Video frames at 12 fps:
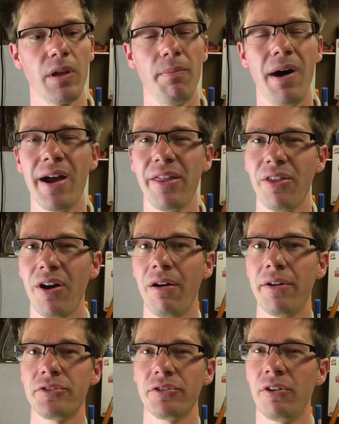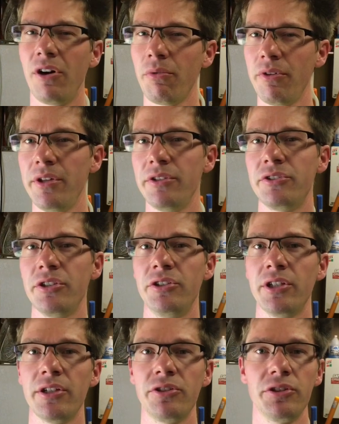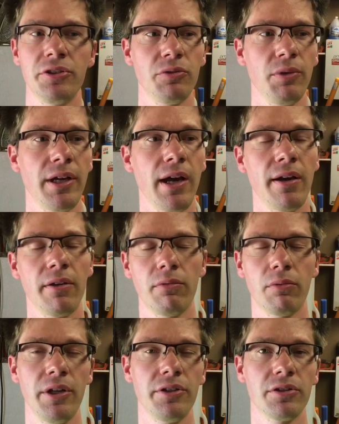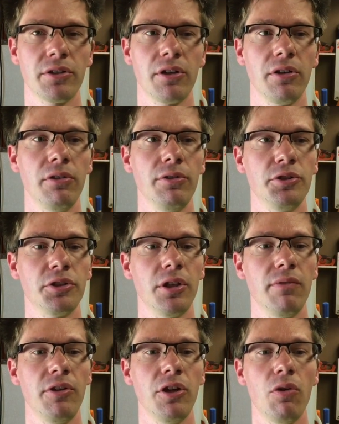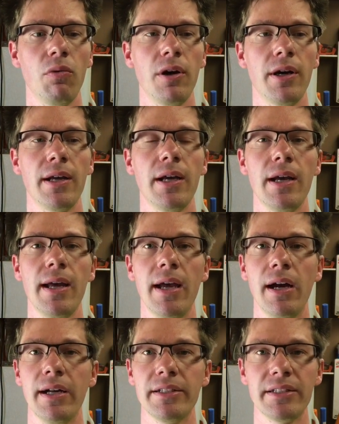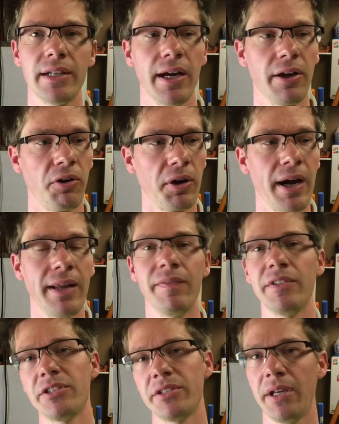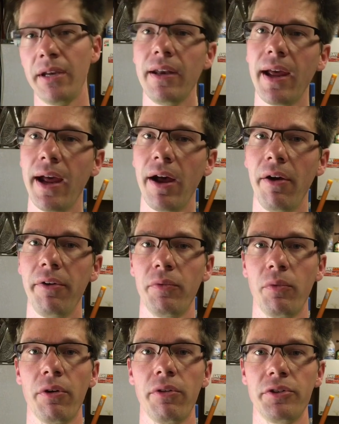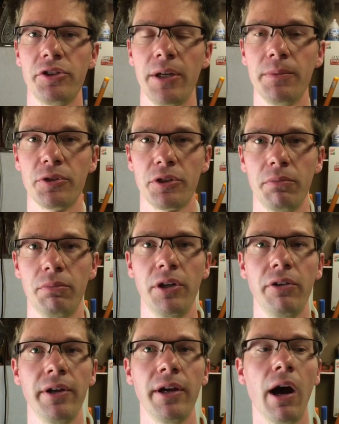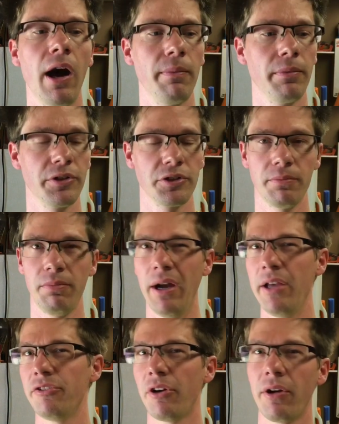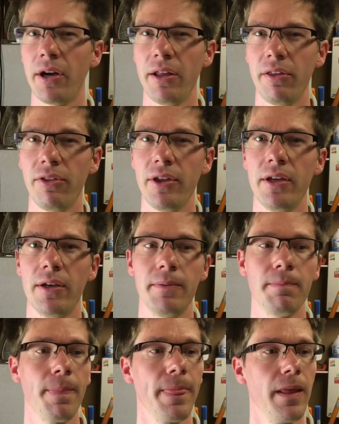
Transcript: my thoughts, along with his suggestions, we kind of reached the conclusion of, let's not grind this thing down where the chips are completely gone, because the blade's already thin.